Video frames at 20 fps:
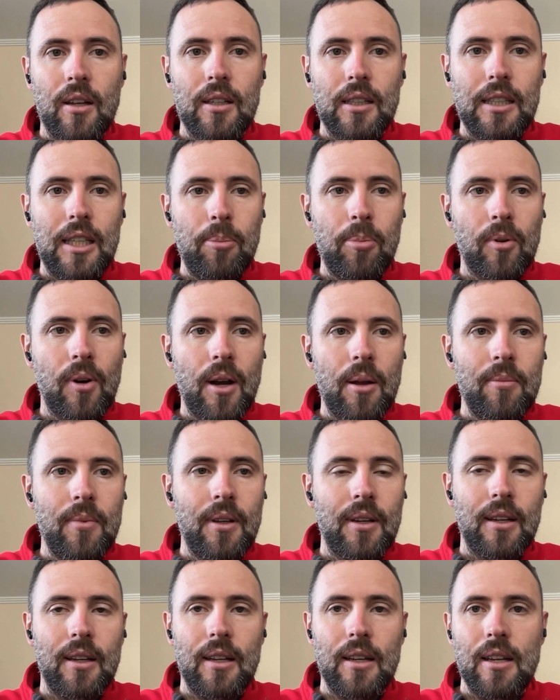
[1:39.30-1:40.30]
Deepgram
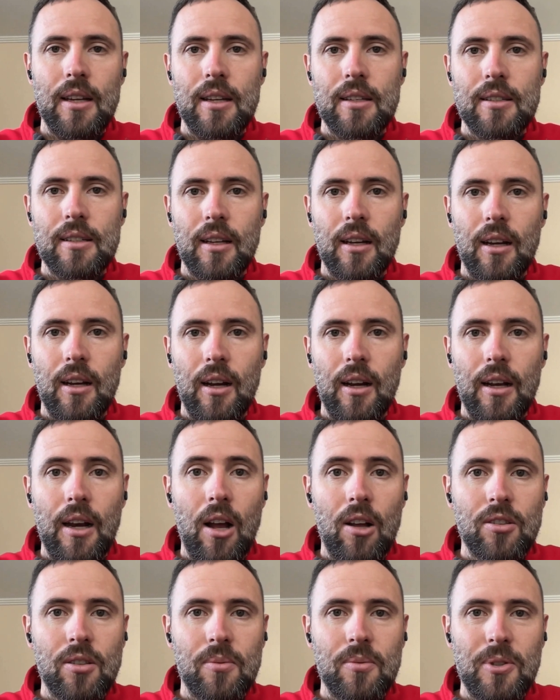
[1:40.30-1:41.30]
is an
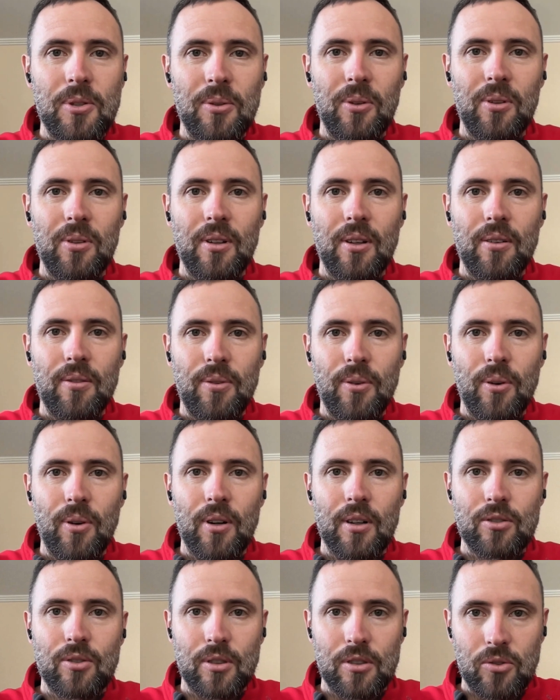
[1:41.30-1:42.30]
awesome tool
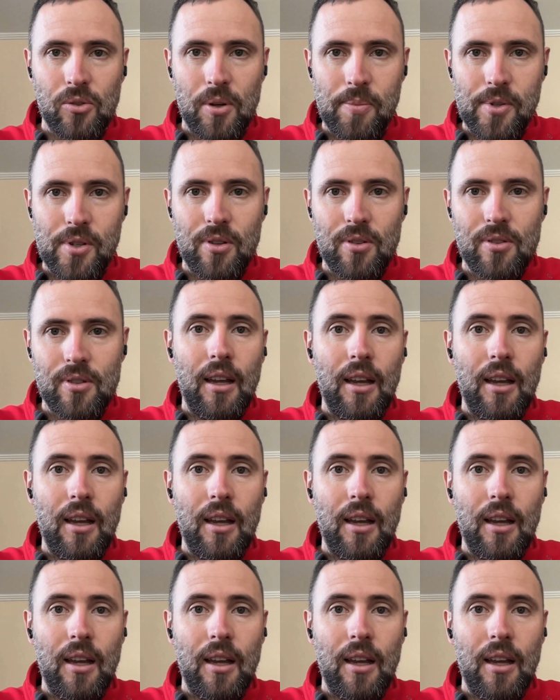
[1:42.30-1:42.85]
for transcriptions,